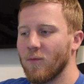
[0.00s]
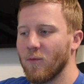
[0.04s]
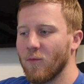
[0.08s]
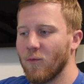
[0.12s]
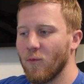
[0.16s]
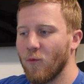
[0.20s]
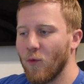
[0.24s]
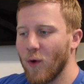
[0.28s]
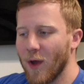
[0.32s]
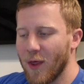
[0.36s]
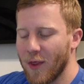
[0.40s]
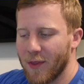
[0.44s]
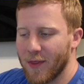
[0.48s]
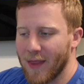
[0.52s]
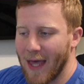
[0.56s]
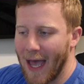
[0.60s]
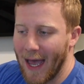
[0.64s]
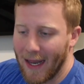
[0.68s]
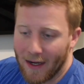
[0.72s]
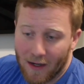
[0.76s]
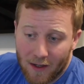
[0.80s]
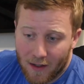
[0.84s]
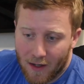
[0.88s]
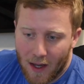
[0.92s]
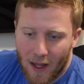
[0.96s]
with
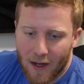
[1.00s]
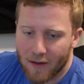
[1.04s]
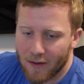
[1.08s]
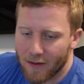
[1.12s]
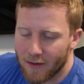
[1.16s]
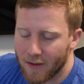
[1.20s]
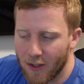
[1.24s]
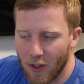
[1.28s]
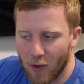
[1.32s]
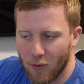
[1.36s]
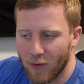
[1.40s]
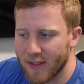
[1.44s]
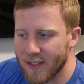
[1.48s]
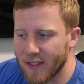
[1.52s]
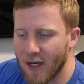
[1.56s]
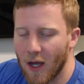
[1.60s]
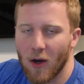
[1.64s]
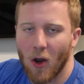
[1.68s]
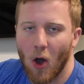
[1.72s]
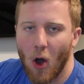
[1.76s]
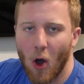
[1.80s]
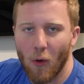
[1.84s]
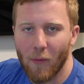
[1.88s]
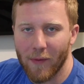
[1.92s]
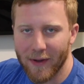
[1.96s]
that, and it's
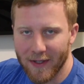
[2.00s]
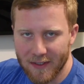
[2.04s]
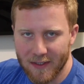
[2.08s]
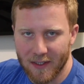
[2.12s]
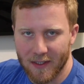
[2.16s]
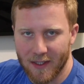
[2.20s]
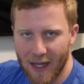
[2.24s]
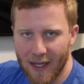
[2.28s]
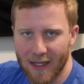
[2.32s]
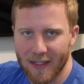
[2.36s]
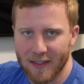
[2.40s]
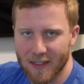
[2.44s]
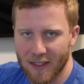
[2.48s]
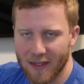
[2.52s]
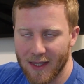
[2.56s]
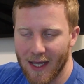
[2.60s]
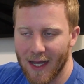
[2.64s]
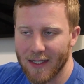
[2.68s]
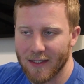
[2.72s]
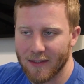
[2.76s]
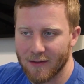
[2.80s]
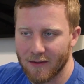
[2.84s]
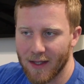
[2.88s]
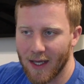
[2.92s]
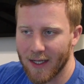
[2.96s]
not always the case
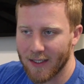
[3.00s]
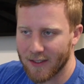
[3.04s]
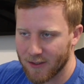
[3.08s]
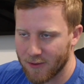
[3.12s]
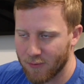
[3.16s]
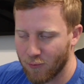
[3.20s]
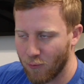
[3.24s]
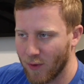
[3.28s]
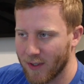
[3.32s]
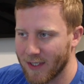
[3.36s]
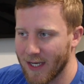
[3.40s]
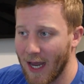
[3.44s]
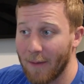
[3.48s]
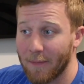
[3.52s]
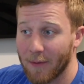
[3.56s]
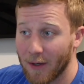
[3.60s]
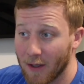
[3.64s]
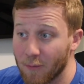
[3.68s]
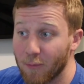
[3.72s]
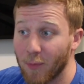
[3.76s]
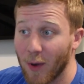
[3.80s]
that's what's happening,